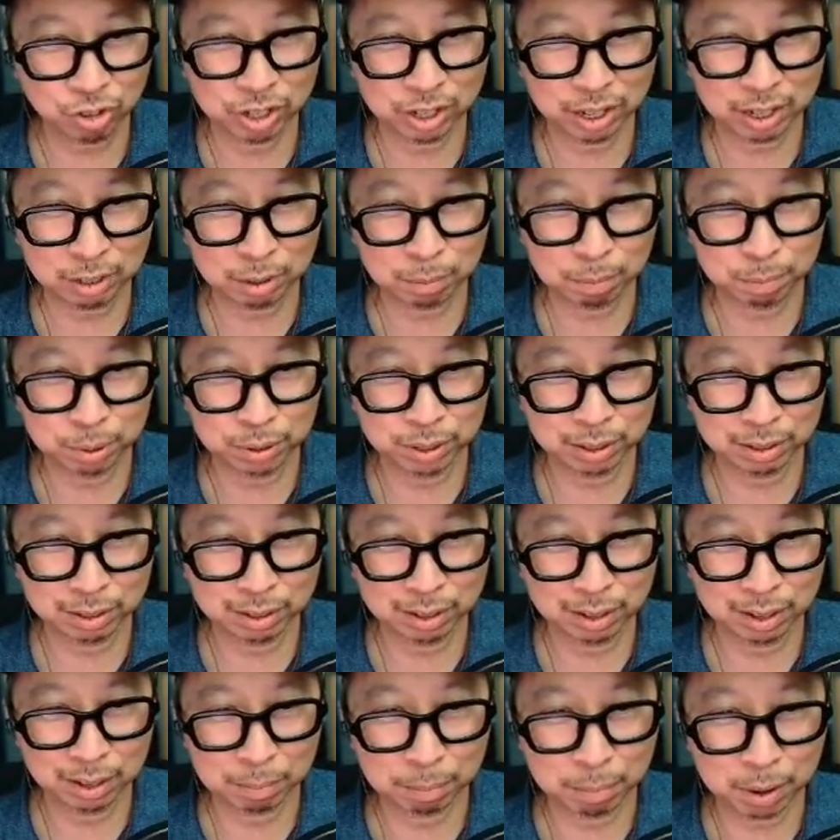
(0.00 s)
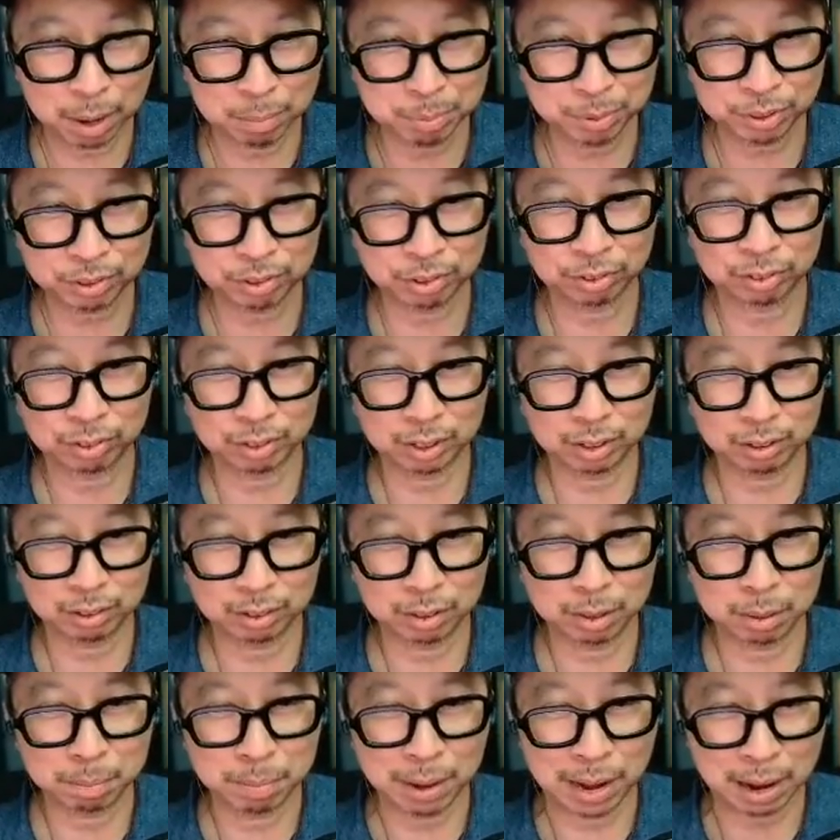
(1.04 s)
You have to put popsicle sticks in
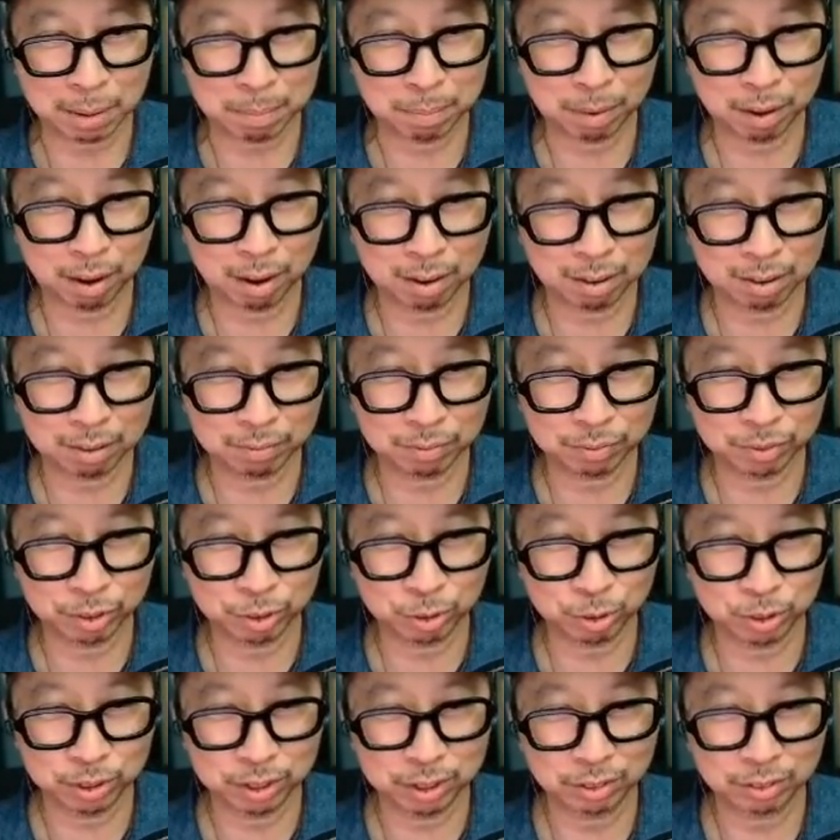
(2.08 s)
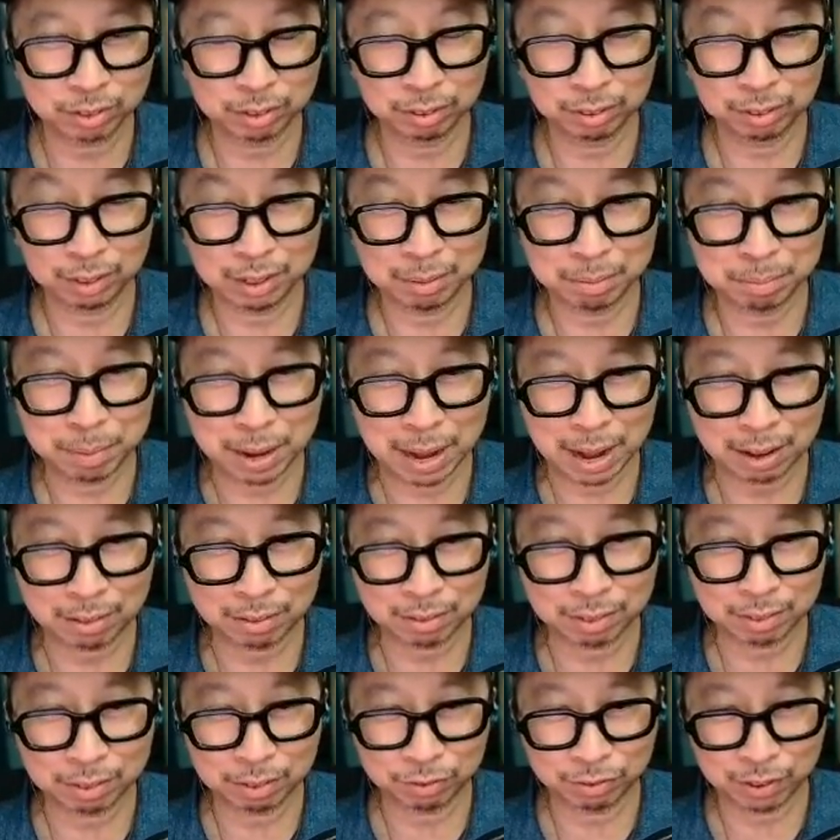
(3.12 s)
the back part so it doesn't lean back
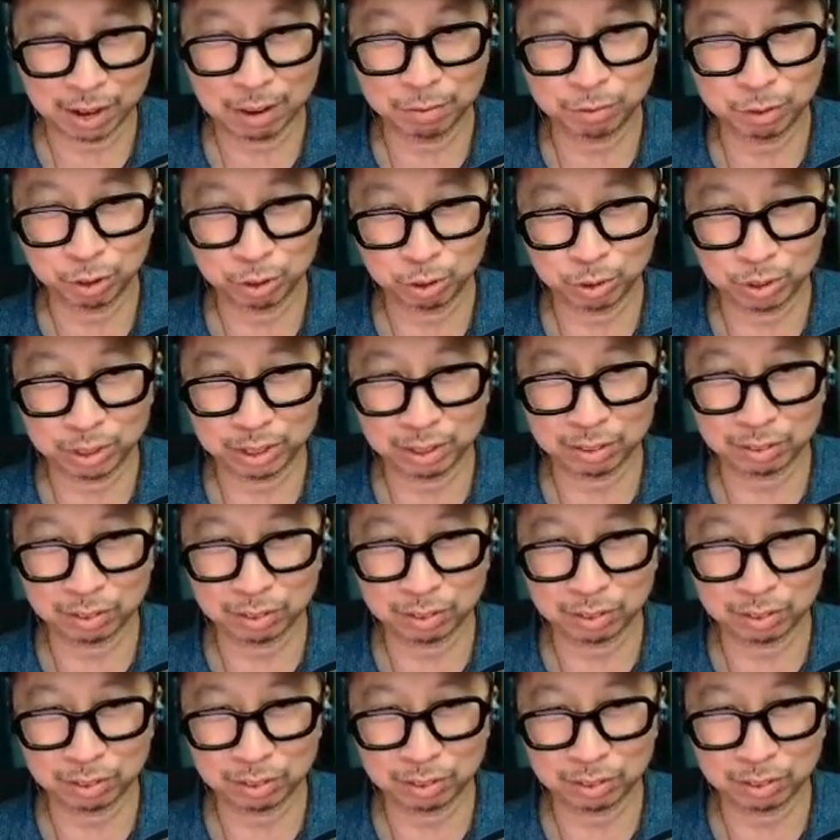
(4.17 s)
the 5 degrees.